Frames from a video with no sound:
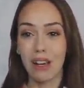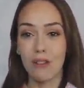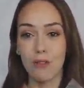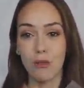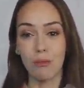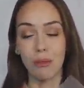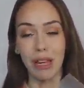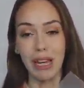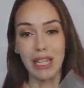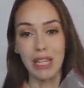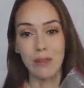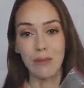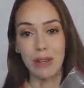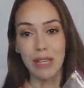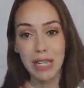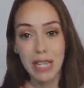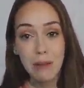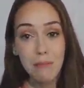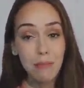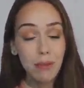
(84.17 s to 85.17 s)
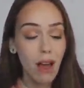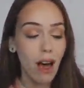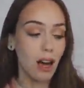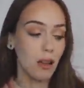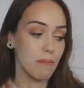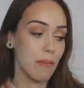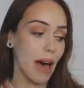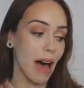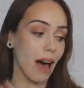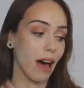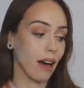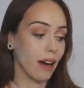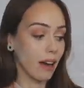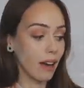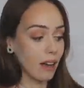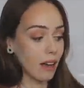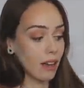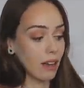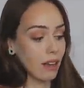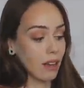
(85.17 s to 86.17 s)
in replace of a Ziploc bag